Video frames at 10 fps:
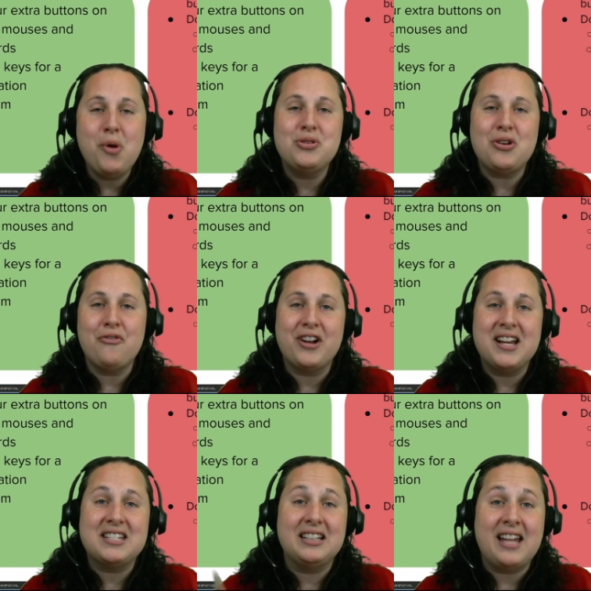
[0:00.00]
Don't forget
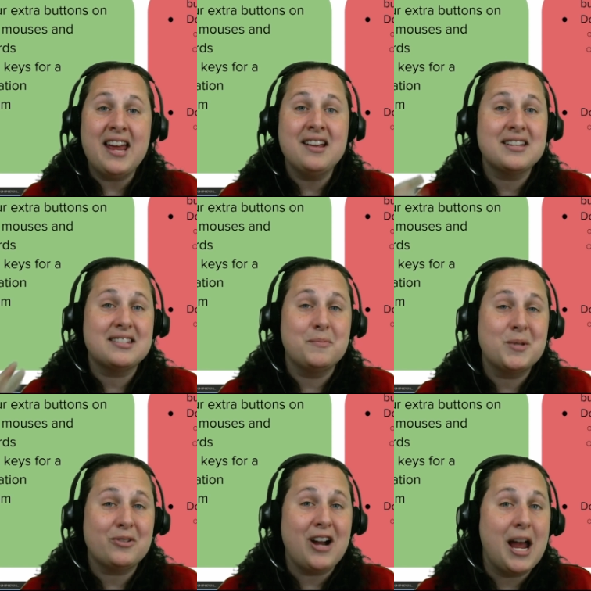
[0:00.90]
to like,
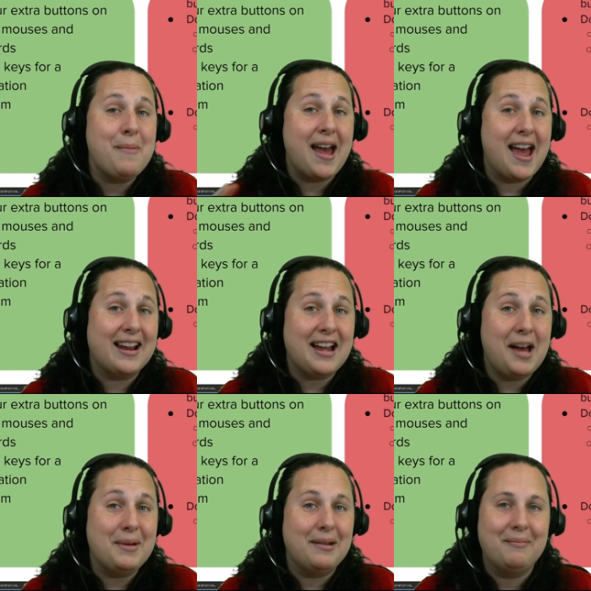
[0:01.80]
subscribe, and
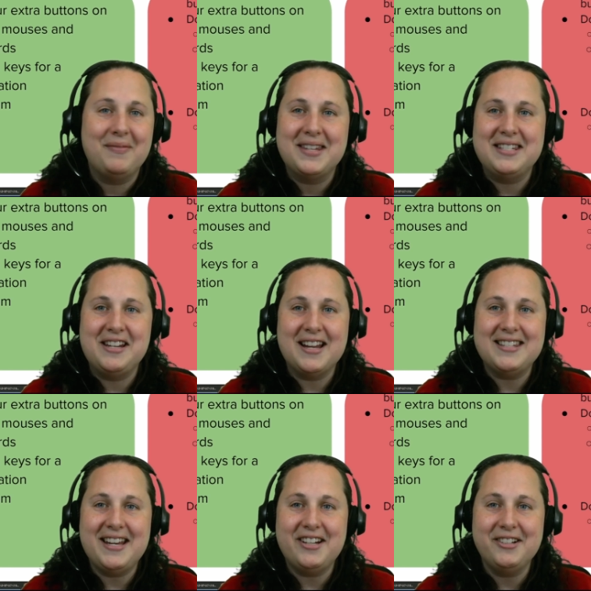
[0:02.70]
comment. See you guys
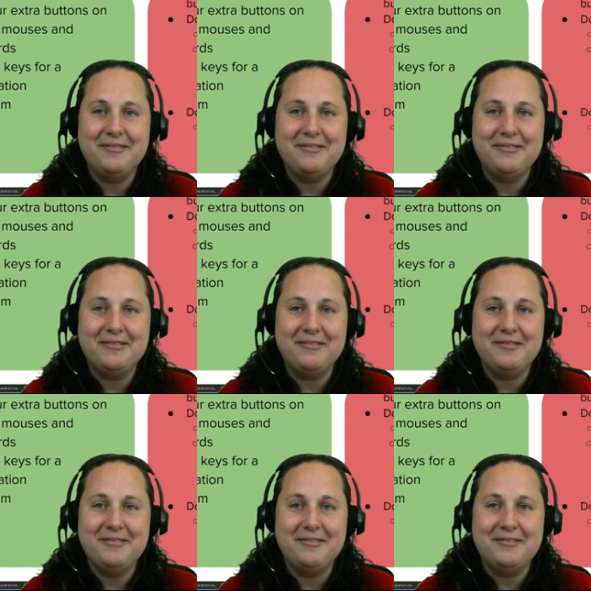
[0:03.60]
later.